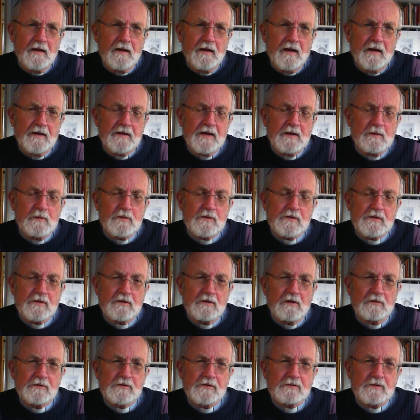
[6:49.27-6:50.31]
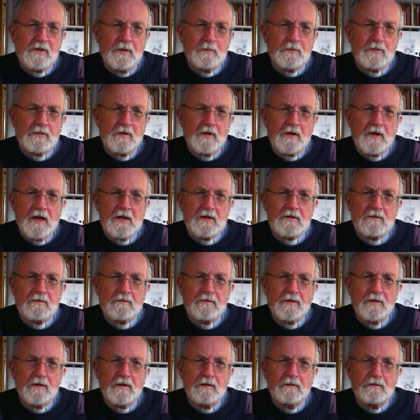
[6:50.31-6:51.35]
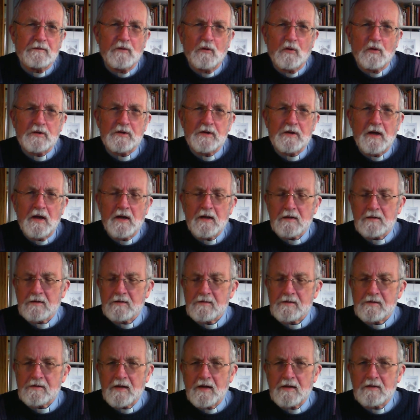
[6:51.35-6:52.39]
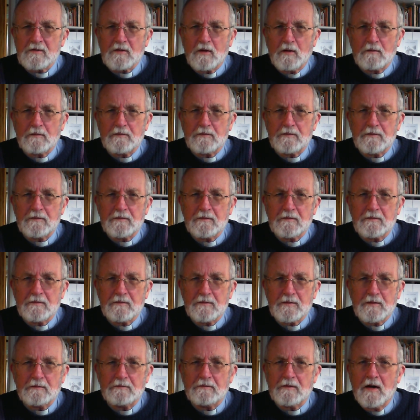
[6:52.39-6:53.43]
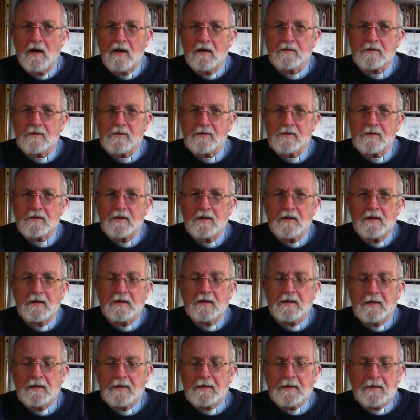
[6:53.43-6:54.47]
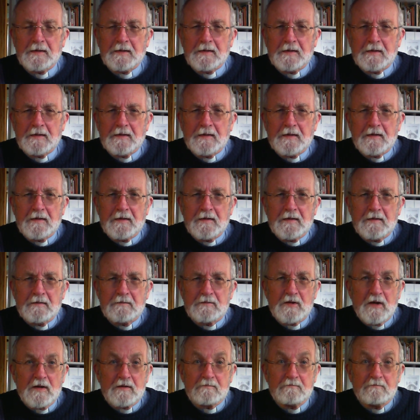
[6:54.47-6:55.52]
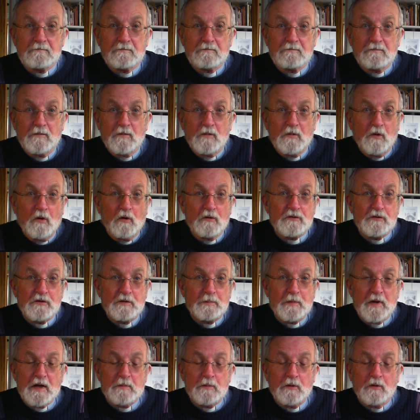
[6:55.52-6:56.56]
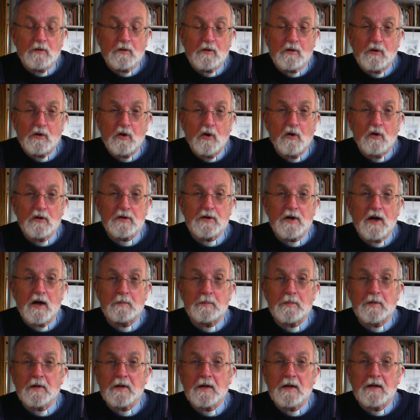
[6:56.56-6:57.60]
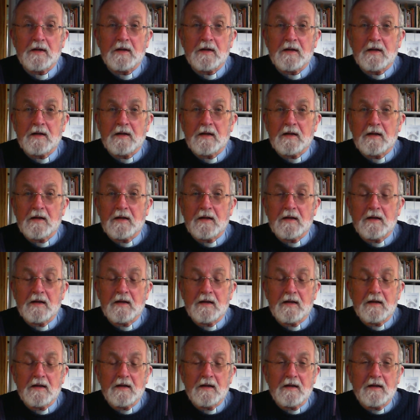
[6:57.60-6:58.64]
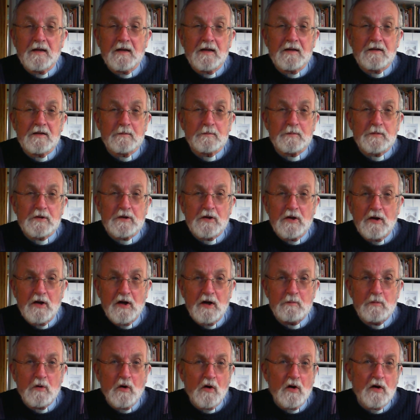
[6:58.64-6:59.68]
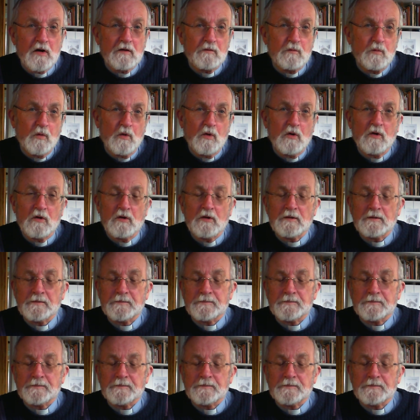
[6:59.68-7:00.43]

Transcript: And he was conscripted at the age of 48 and sent off to France. Just ordinary people caught up in the turmoil of war.